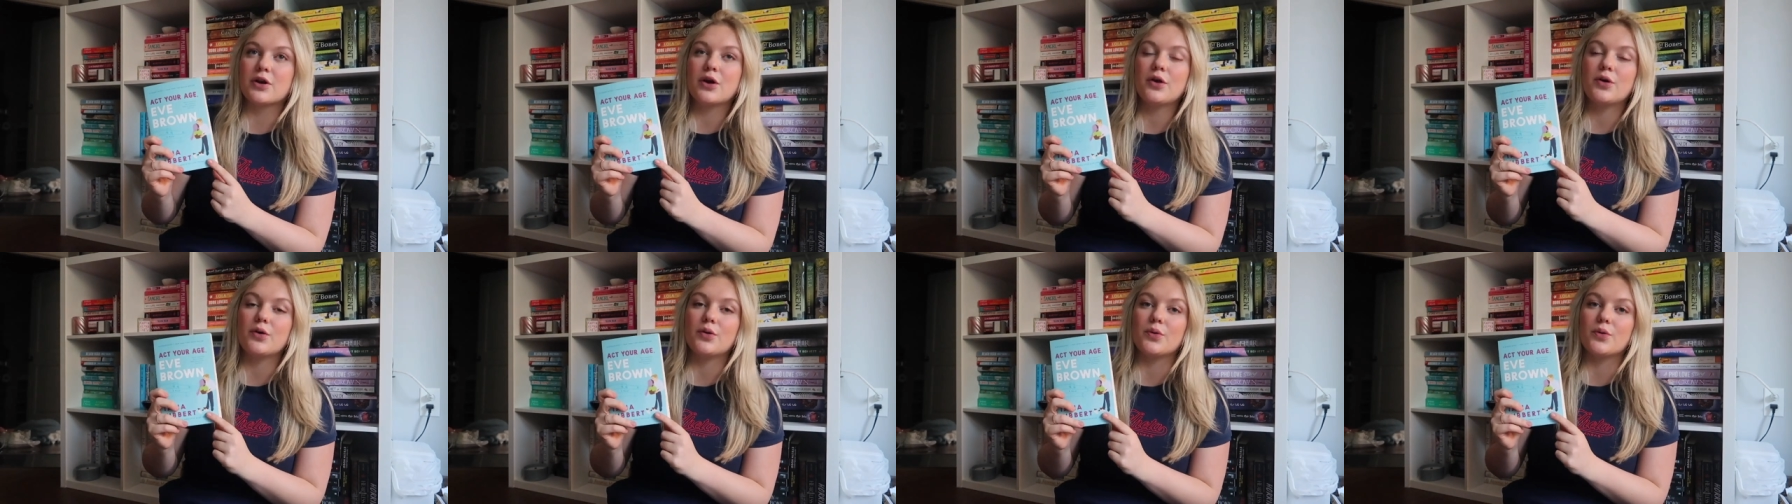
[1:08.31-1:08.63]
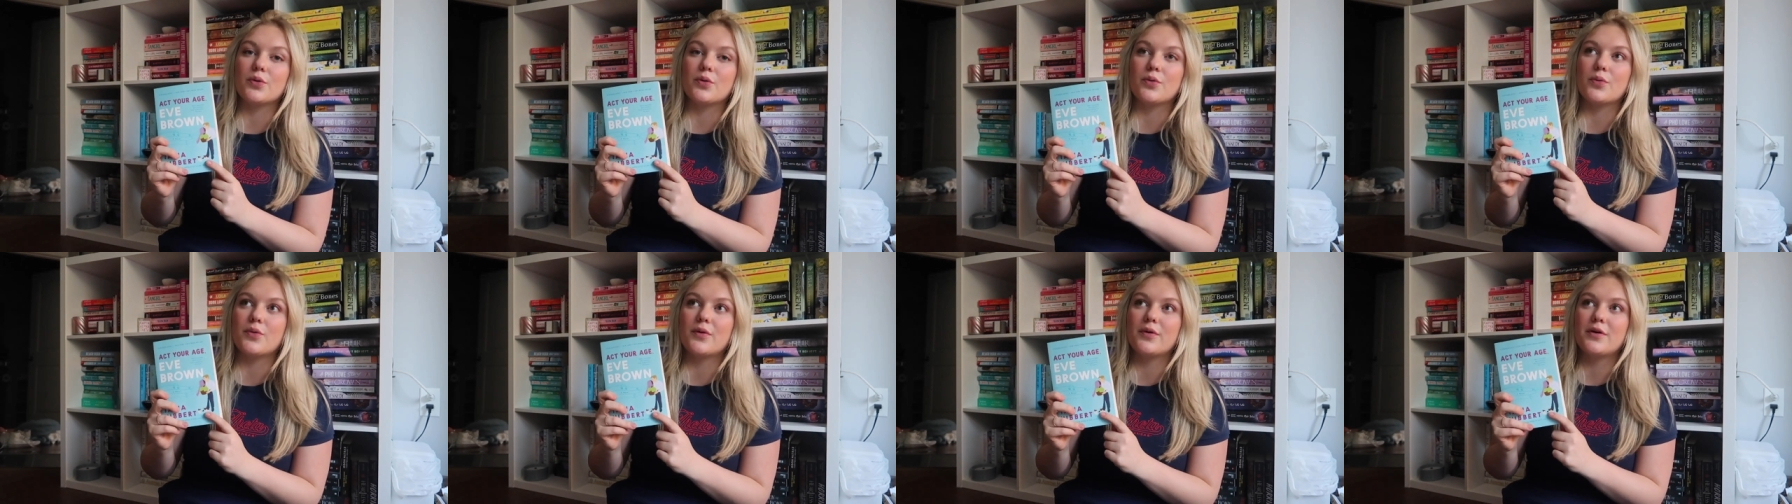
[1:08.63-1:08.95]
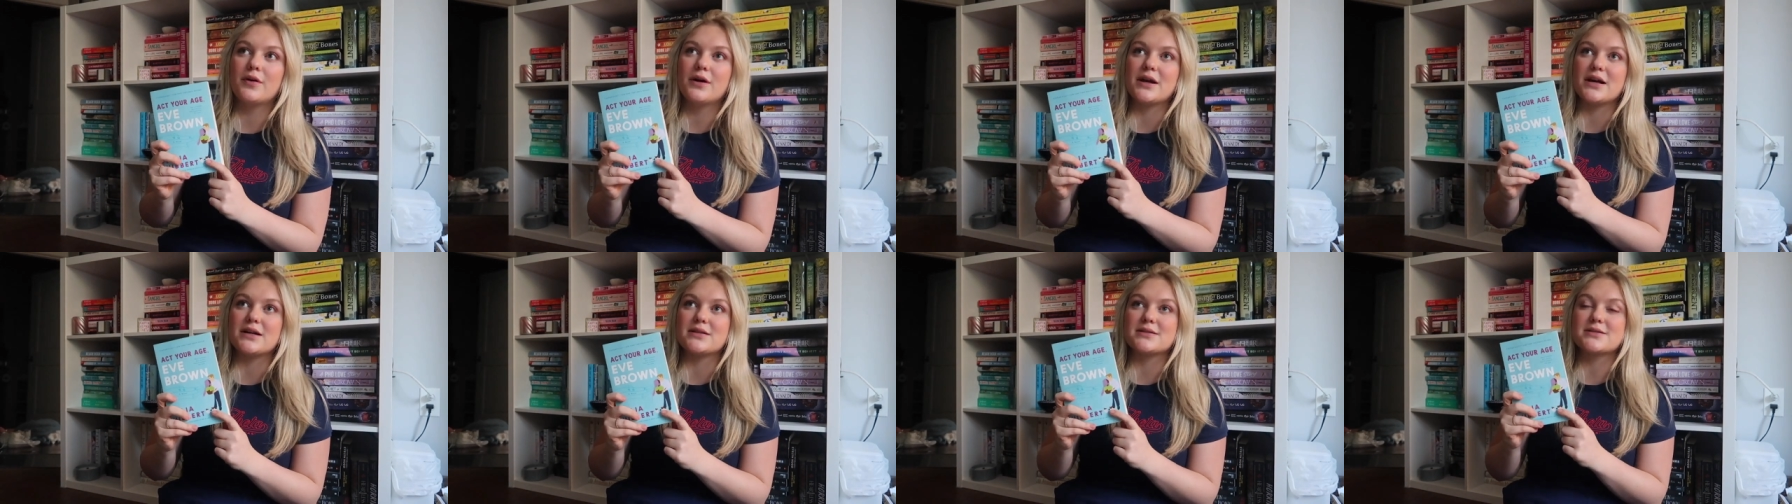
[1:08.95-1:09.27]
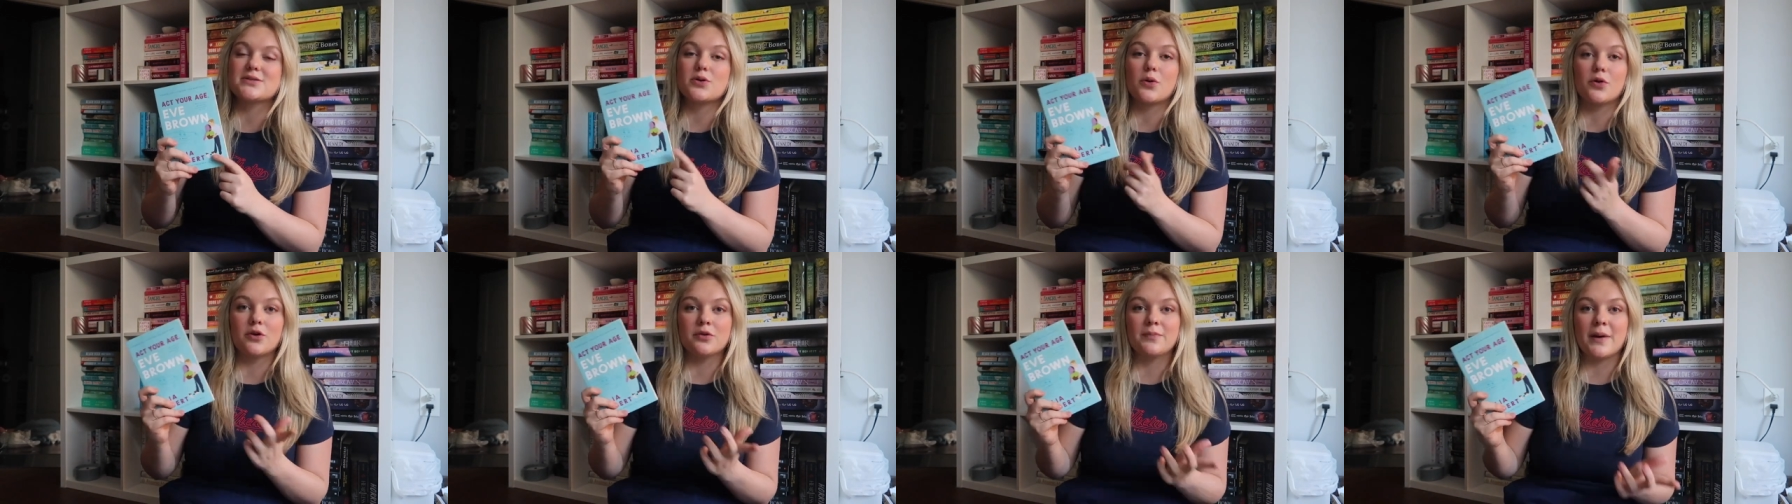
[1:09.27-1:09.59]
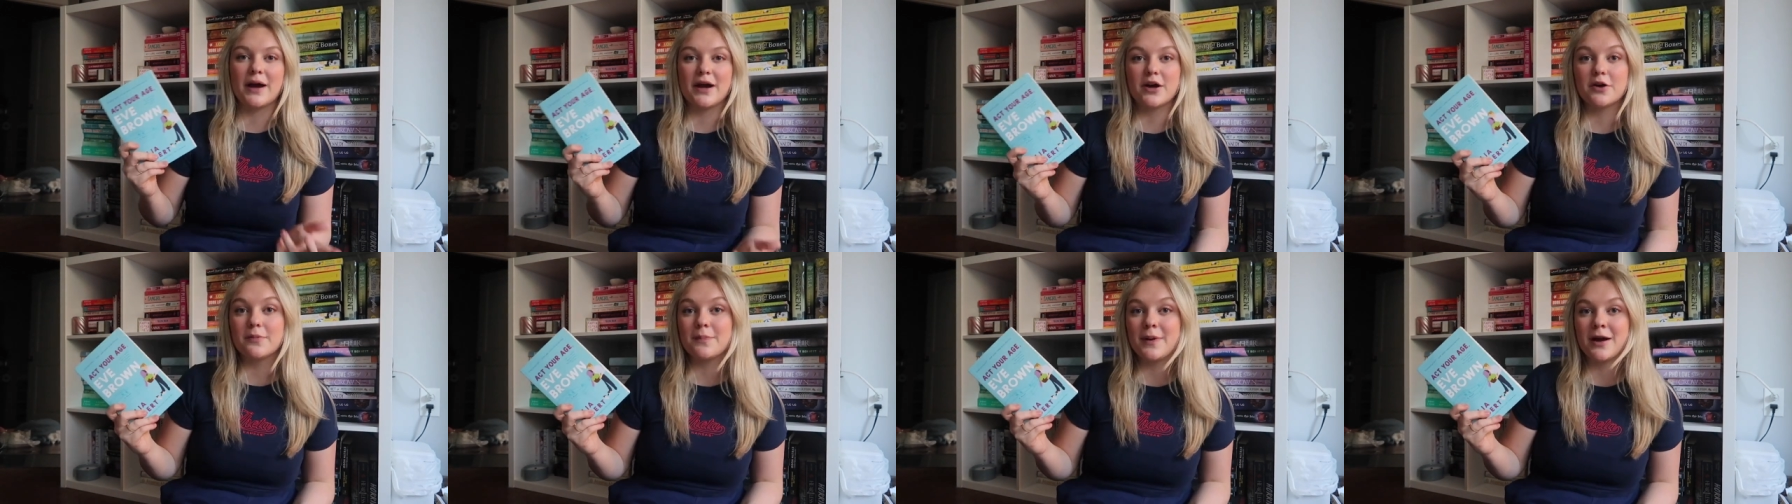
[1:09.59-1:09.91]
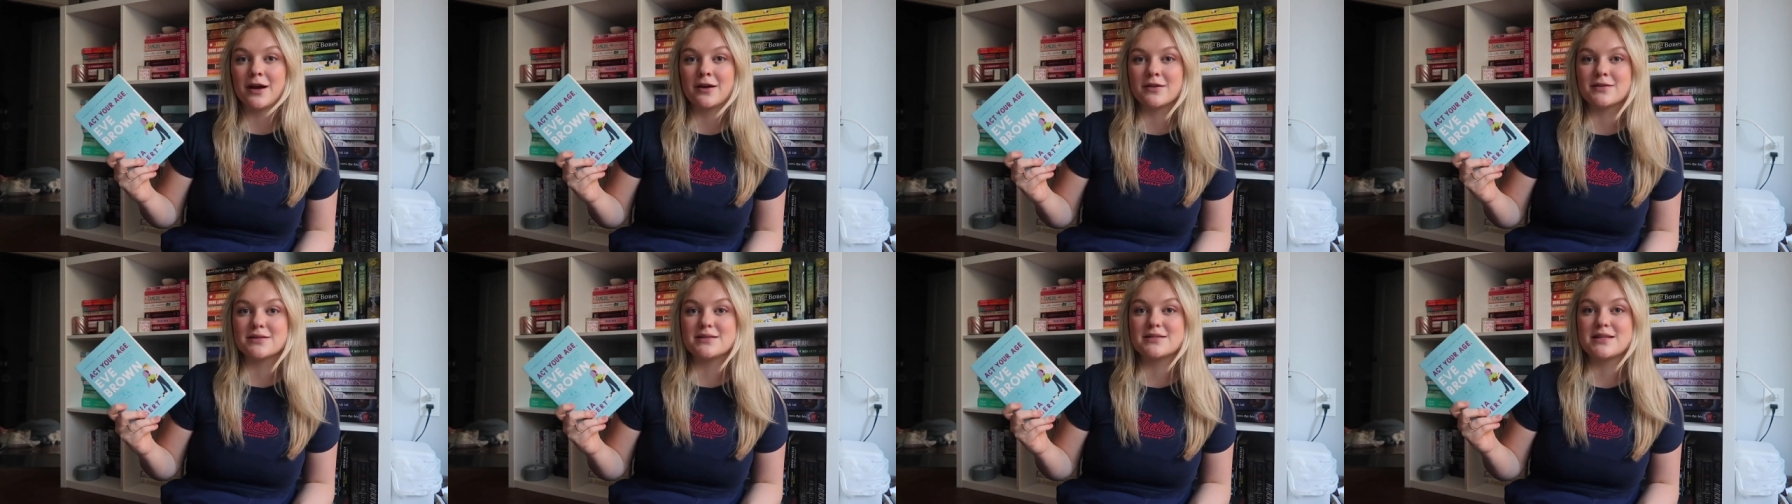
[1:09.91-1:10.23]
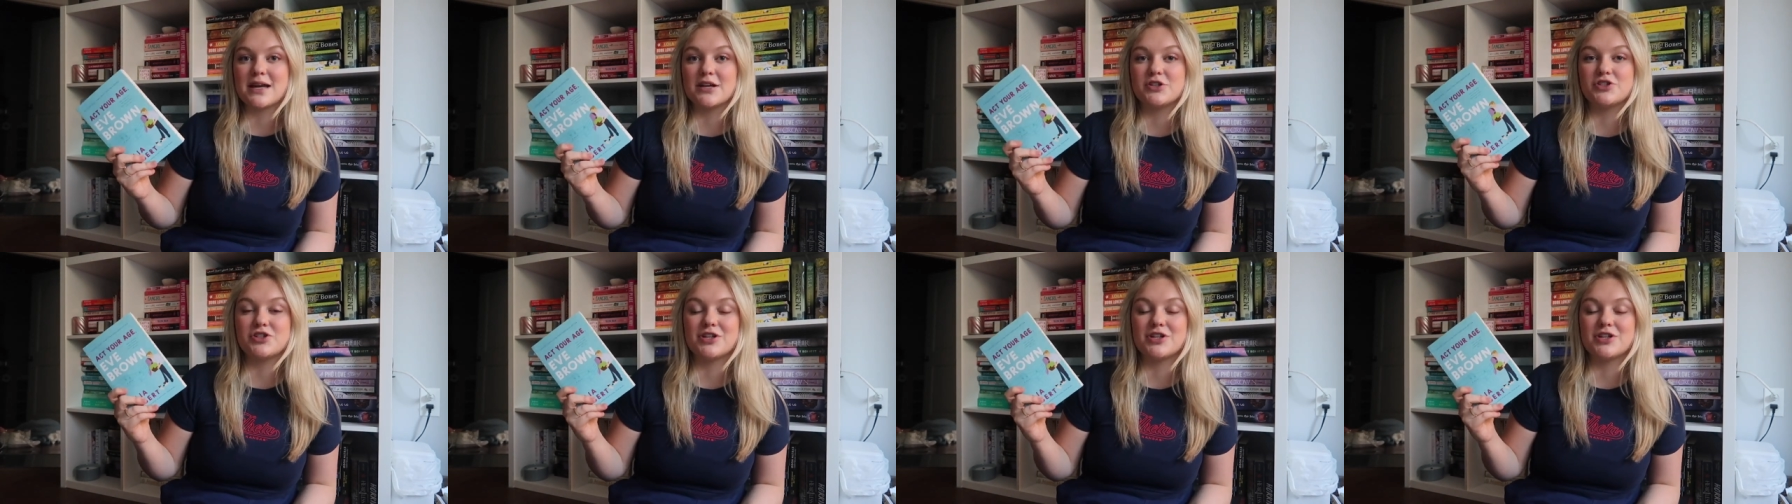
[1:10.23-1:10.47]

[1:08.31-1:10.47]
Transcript: who is told by her parents that